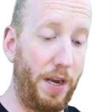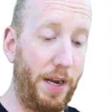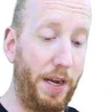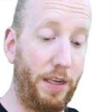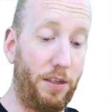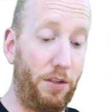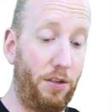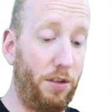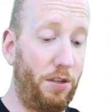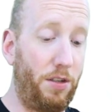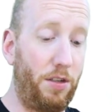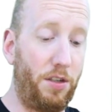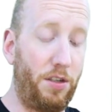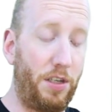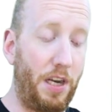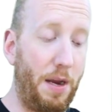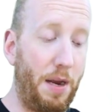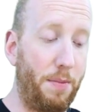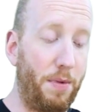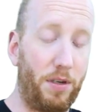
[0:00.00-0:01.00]
It's just the
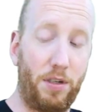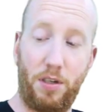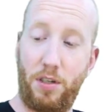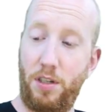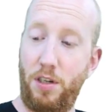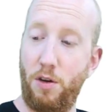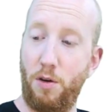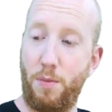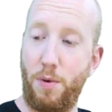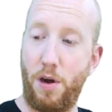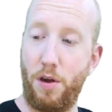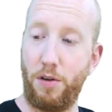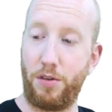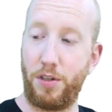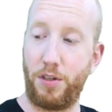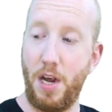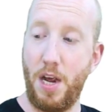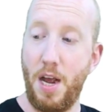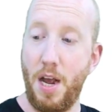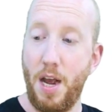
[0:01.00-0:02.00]
same as the steel
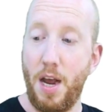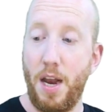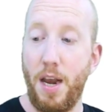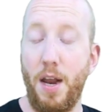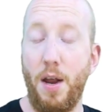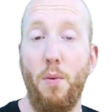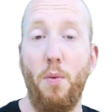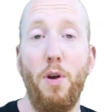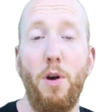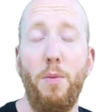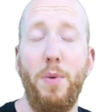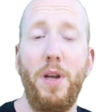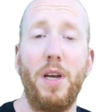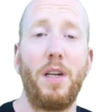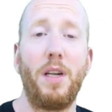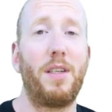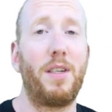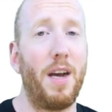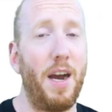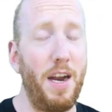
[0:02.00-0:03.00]
balls. They will be
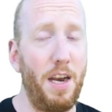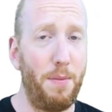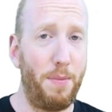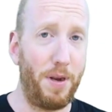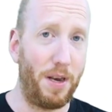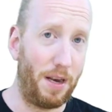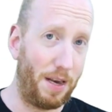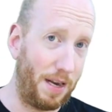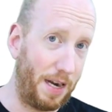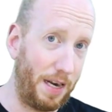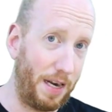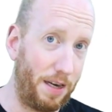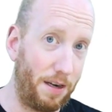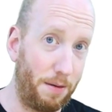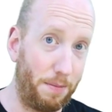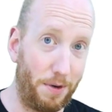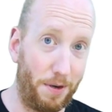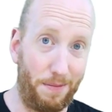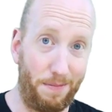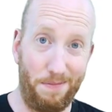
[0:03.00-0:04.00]
a tiny bit lighter,
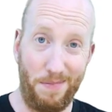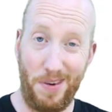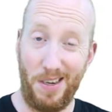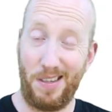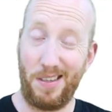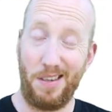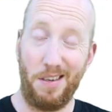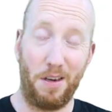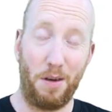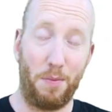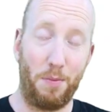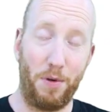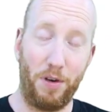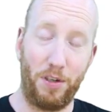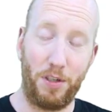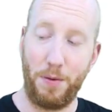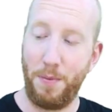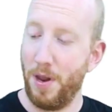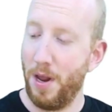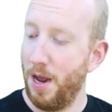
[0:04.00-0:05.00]
but it's not
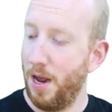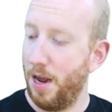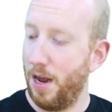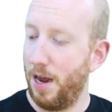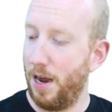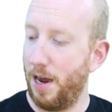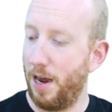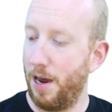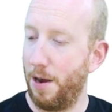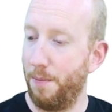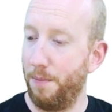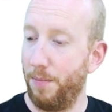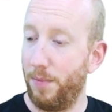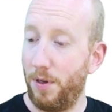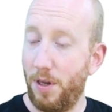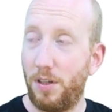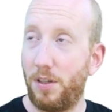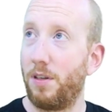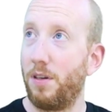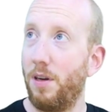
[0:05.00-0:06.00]
much.
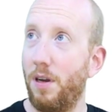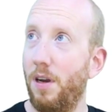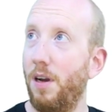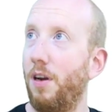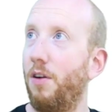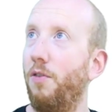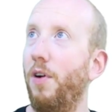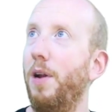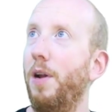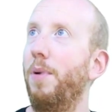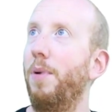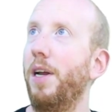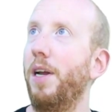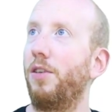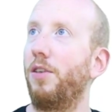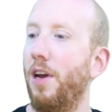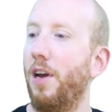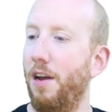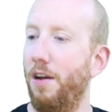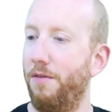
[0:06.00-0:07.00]
It's great bling
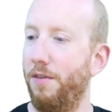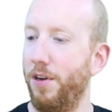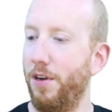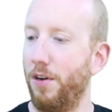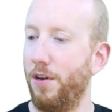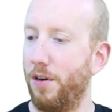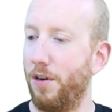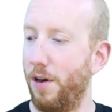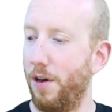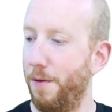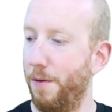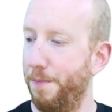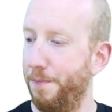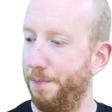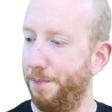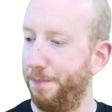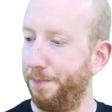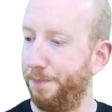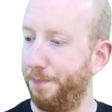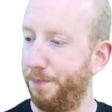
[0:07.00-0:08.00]
to have on your car.
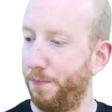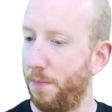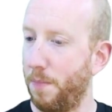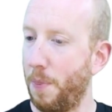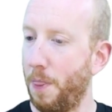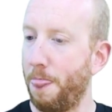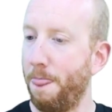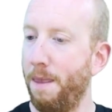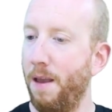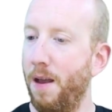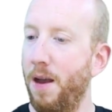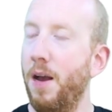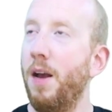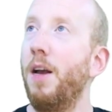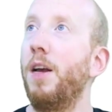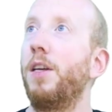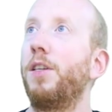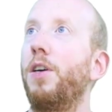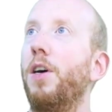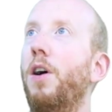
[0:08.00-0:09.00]

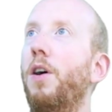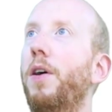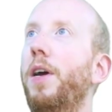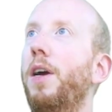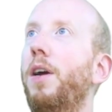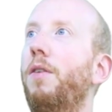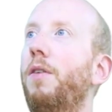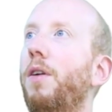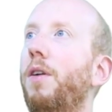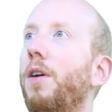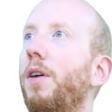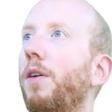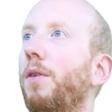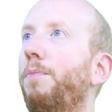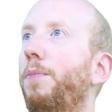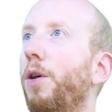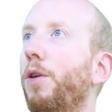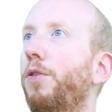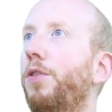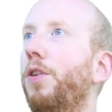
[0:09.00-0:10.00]
So he
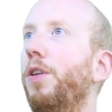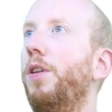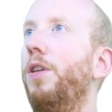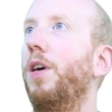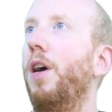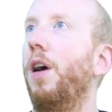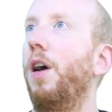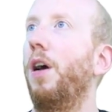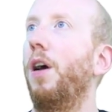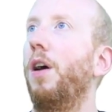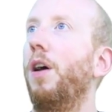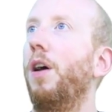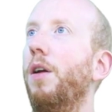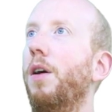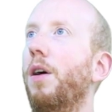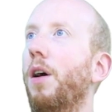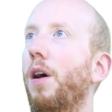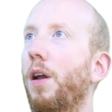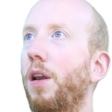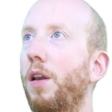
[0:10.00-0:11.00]
posted the
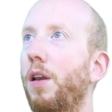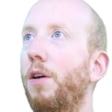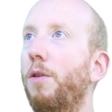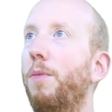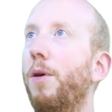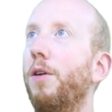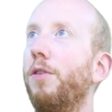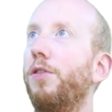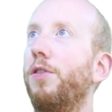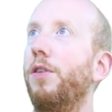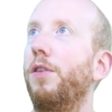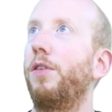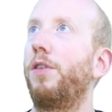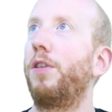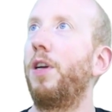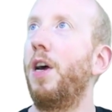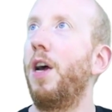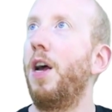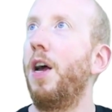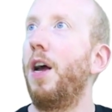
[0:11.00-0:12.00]
low ball
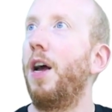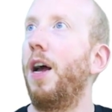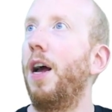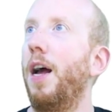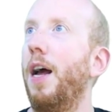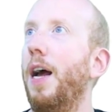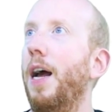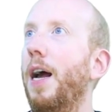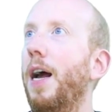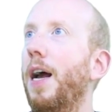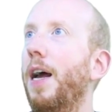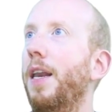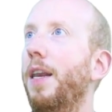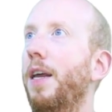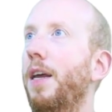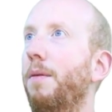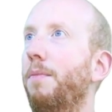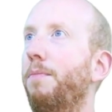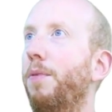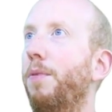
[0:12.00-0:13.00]
studs and
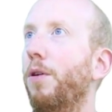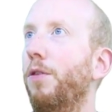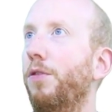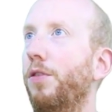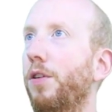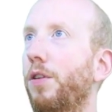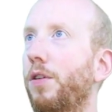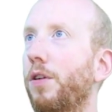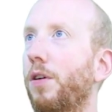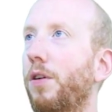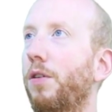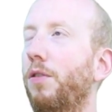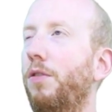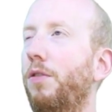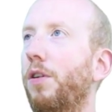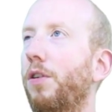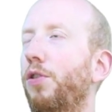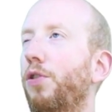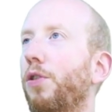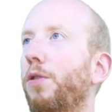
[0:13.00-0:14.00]
he posted the
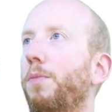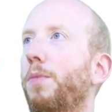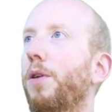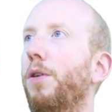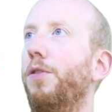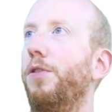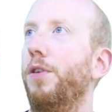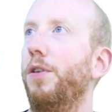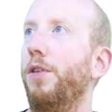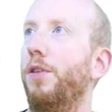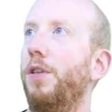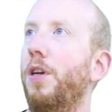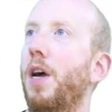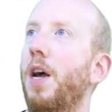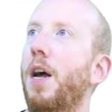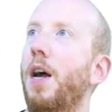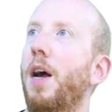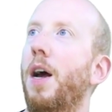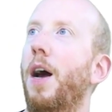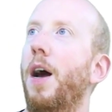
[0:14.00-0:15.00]
ultra short ball studs.
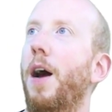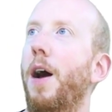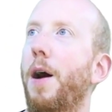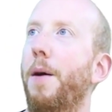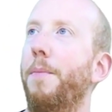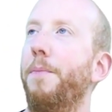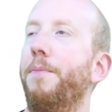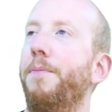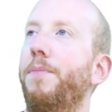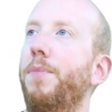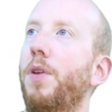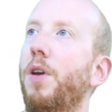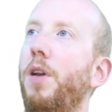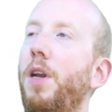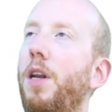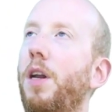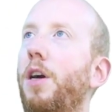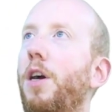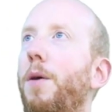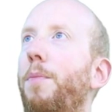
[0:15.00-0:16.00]
You
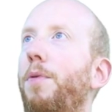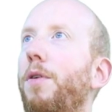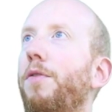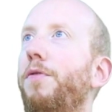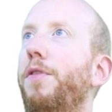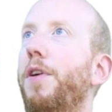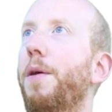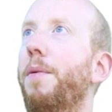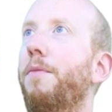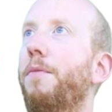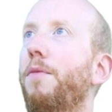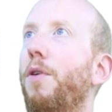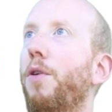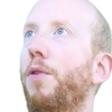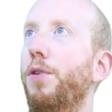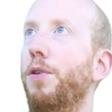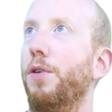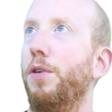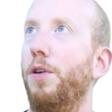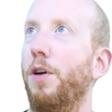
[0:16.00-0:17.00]
need a couple of them
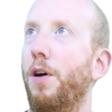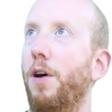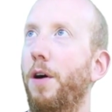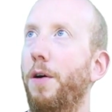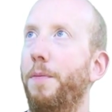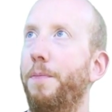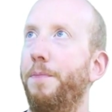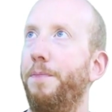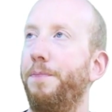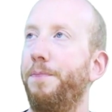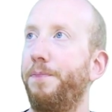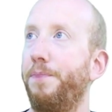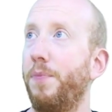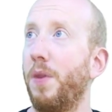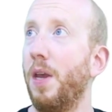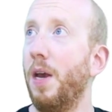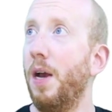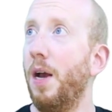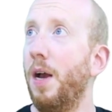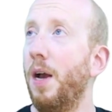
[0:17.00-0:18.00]
on your car.
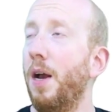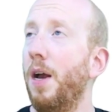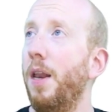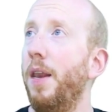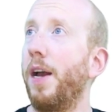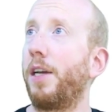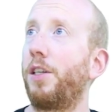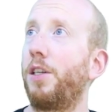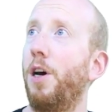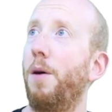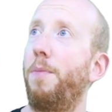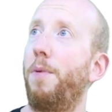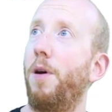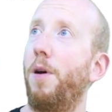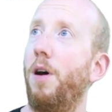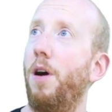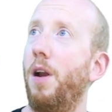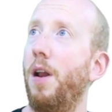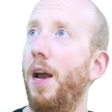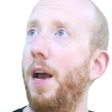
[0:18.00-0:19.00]
Next up
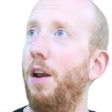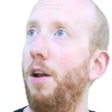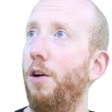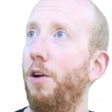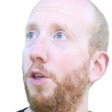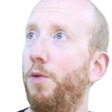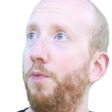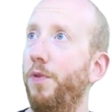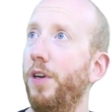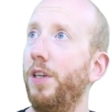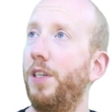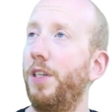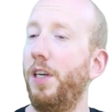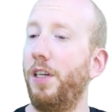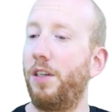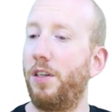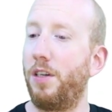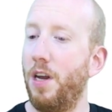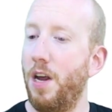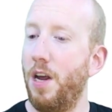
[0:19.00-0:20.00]
are the alloy spring
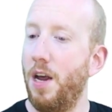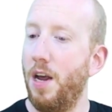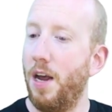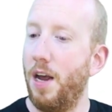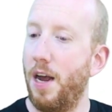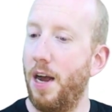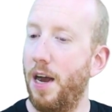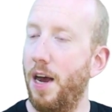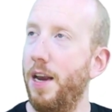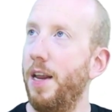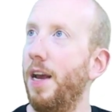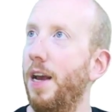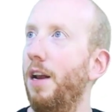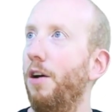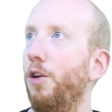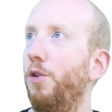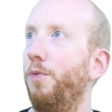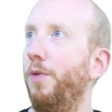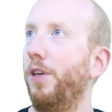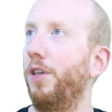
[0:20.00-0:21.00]
seats. The
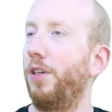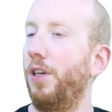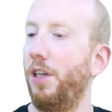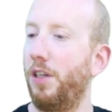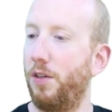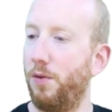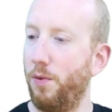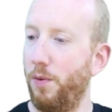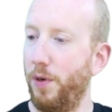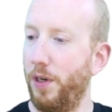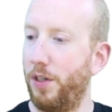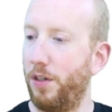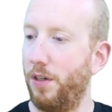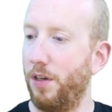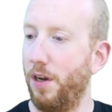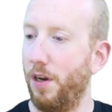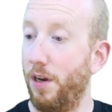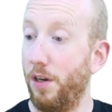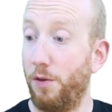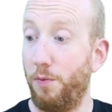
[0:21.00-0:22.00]
alloy spring seats, which
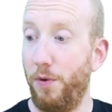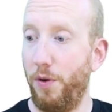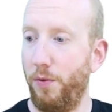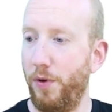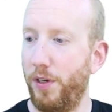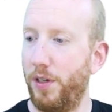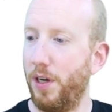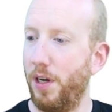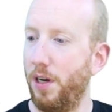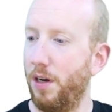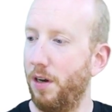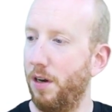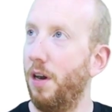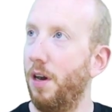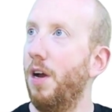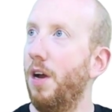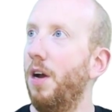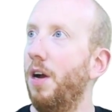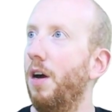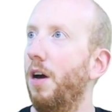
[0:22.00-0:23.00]
the spring retainer
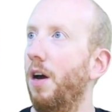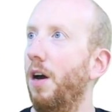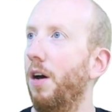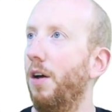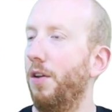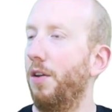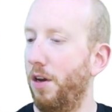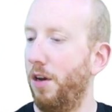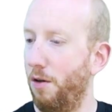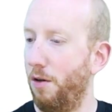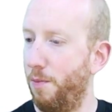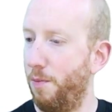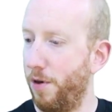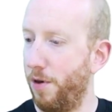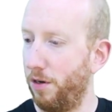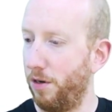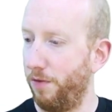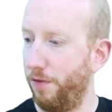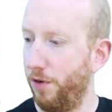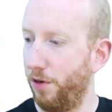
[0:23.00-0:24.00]
on the lower
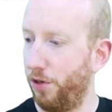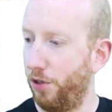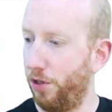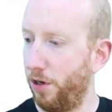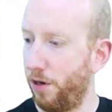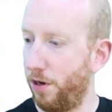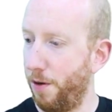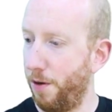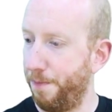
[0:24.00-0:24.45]
part of your shock.